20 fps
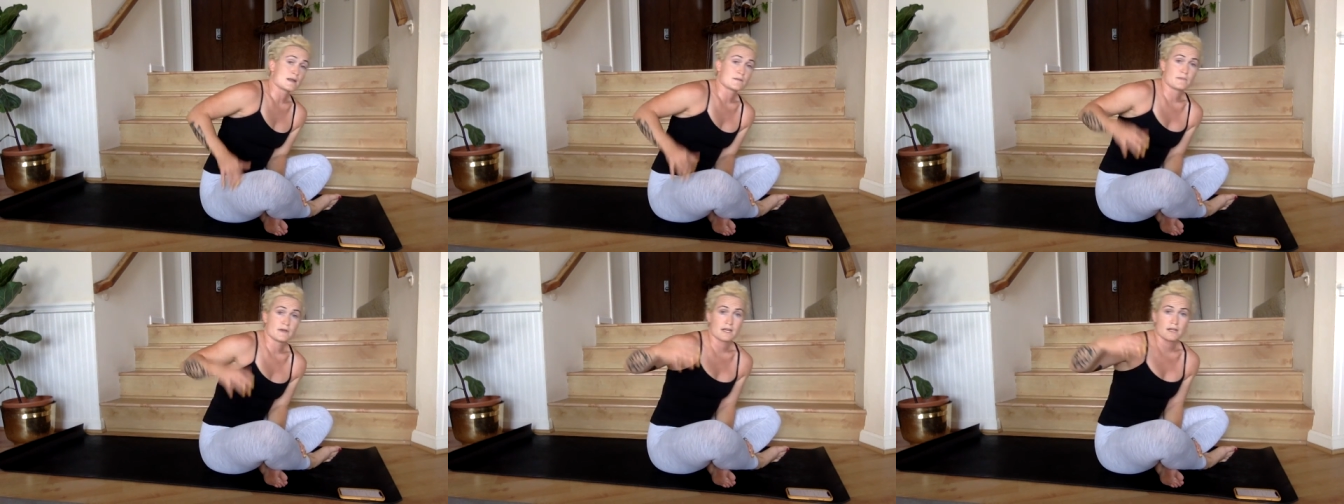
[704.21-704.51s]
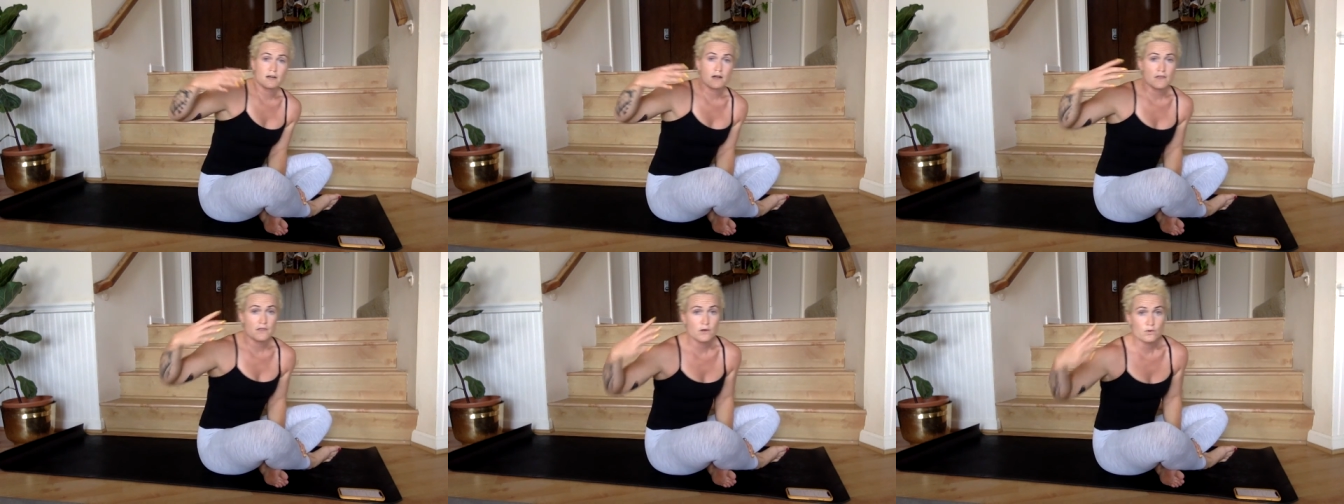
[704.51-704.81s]

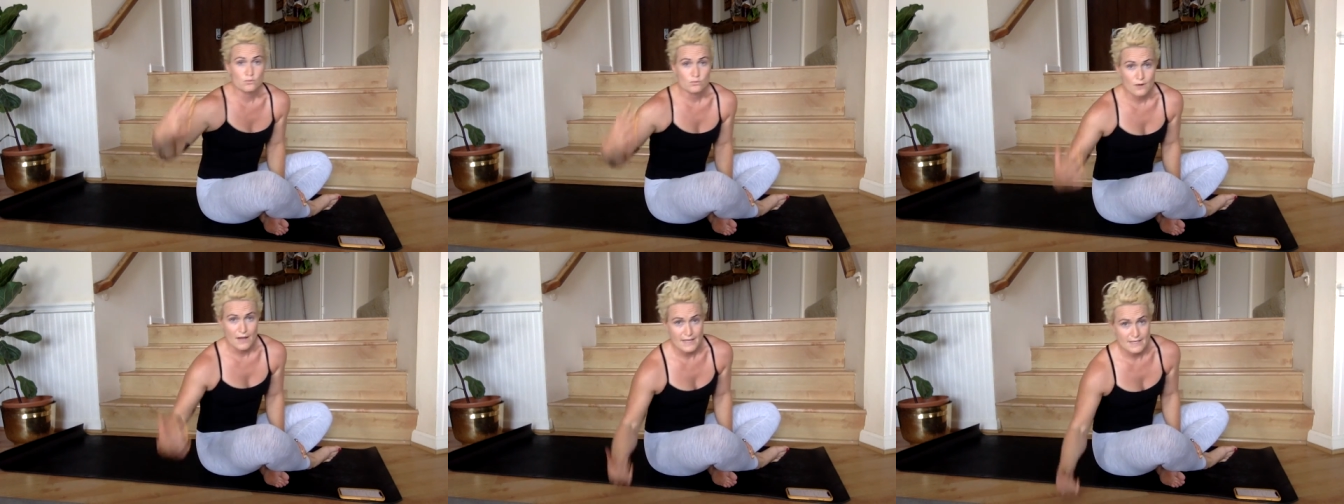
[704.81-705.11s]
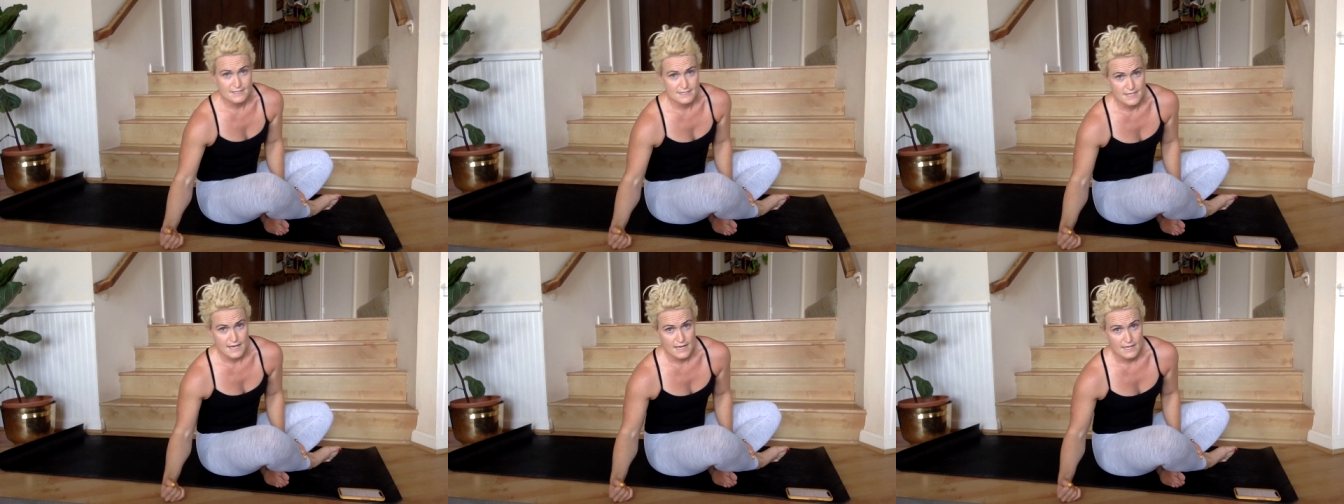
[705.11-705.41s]
1 minute on
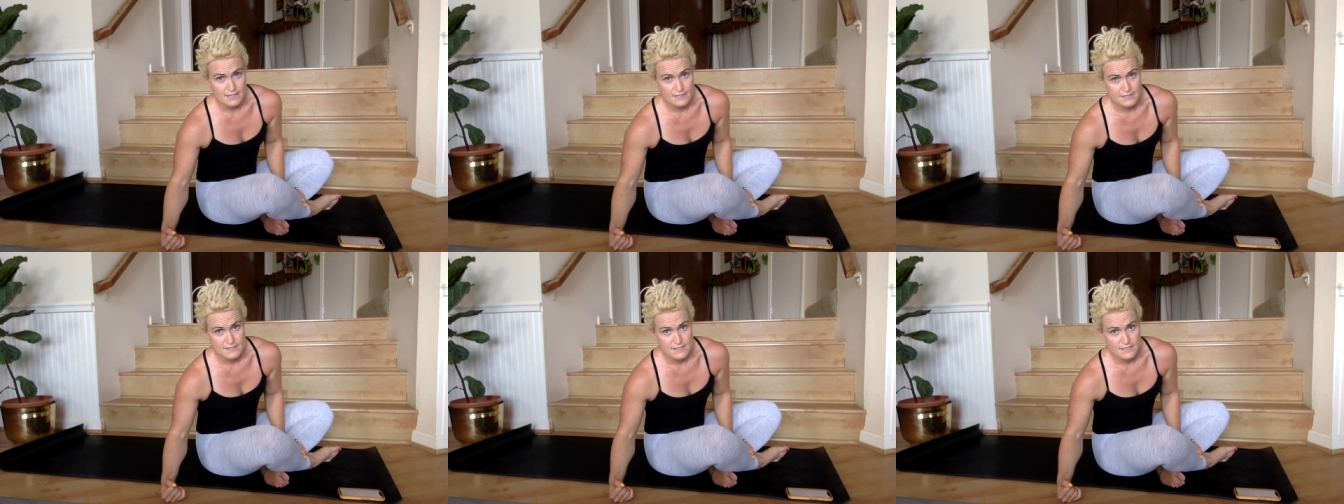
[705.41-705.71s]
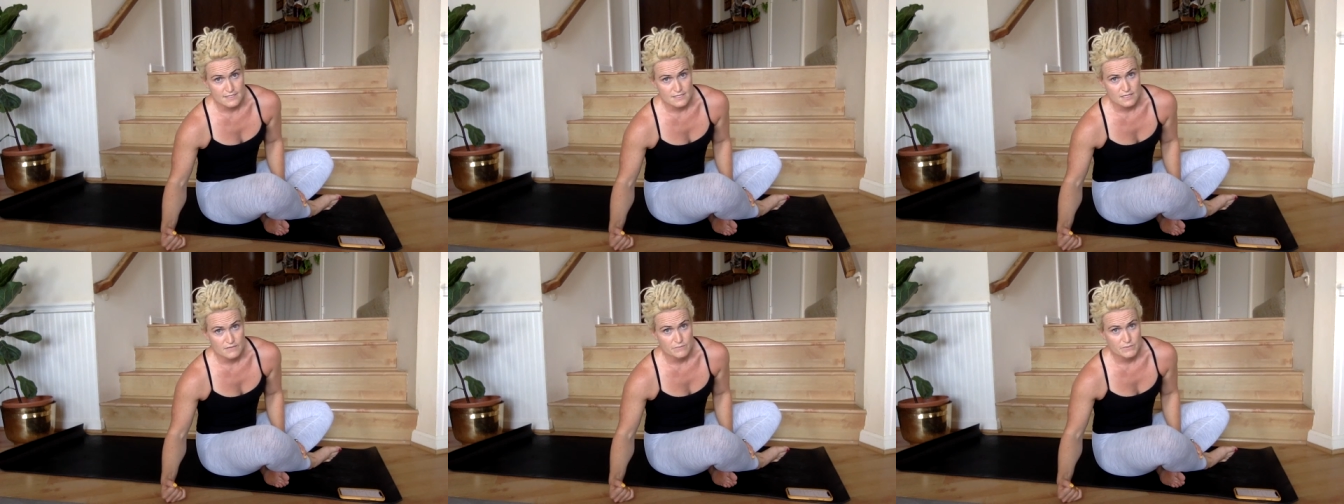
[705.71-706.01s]
the right
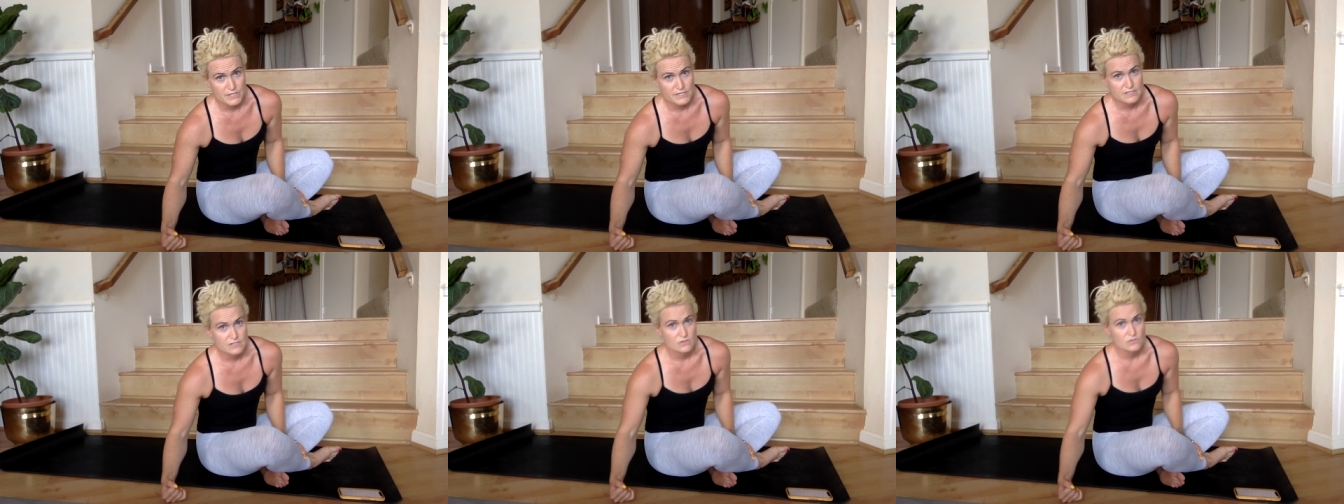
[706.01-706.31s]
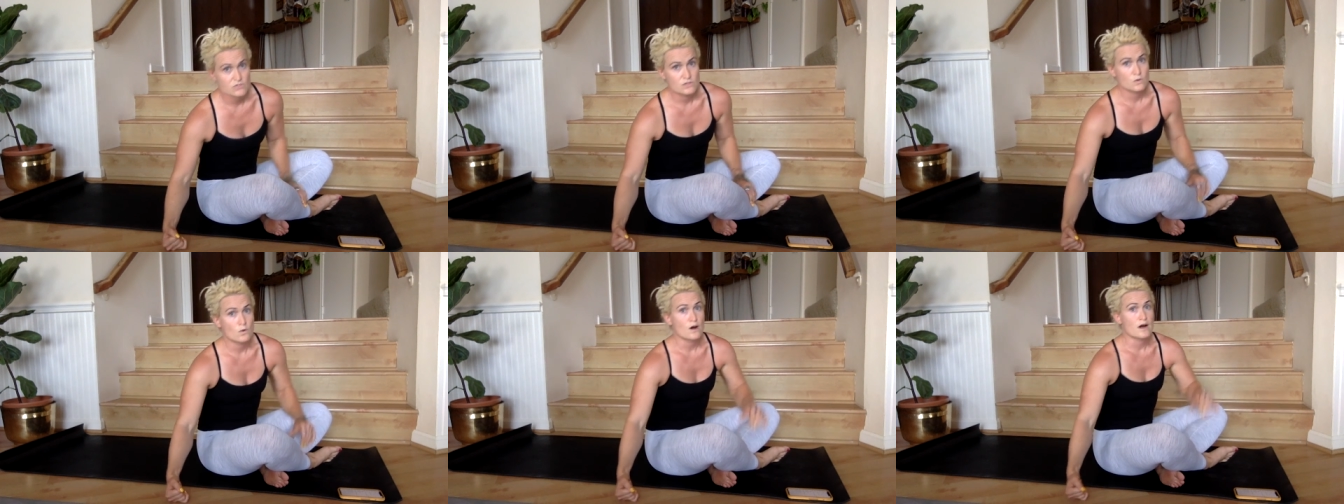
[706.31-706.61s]
side
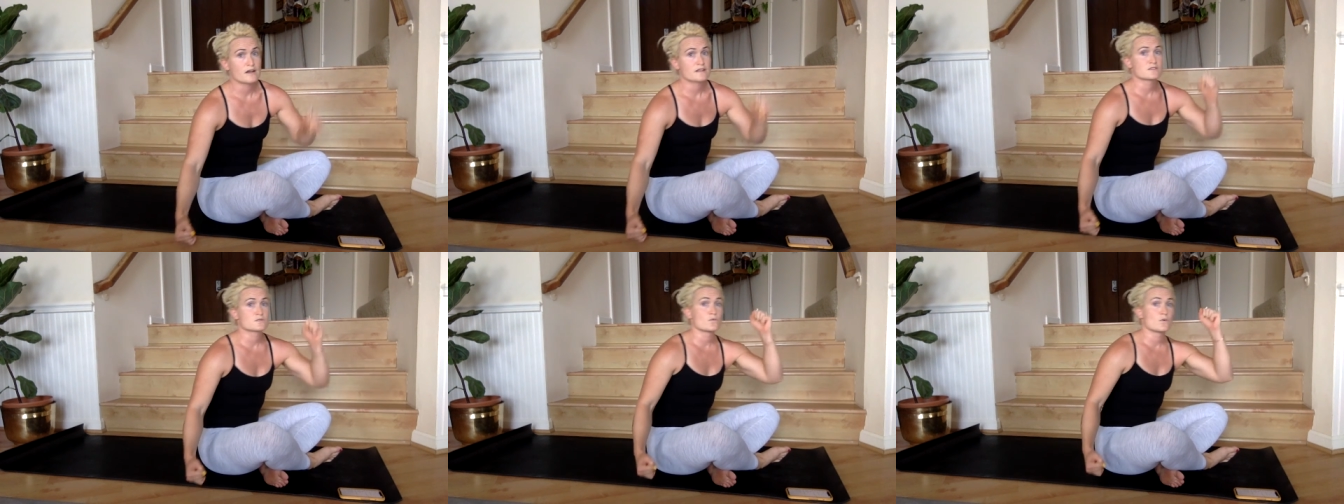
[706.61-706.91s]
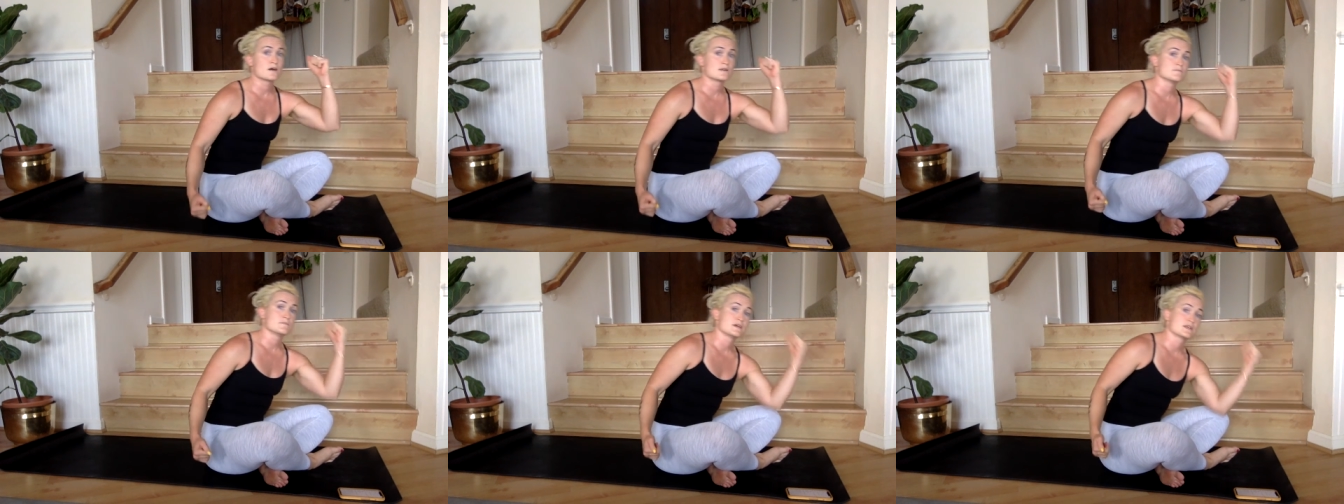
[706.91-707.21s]
assisted pistol
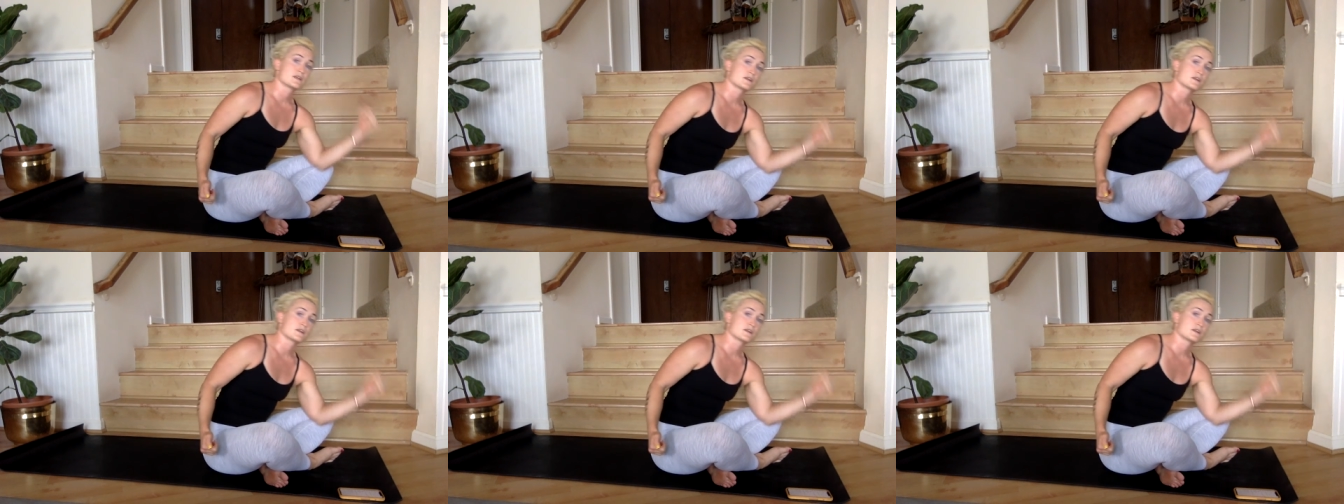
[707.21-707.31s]
squats,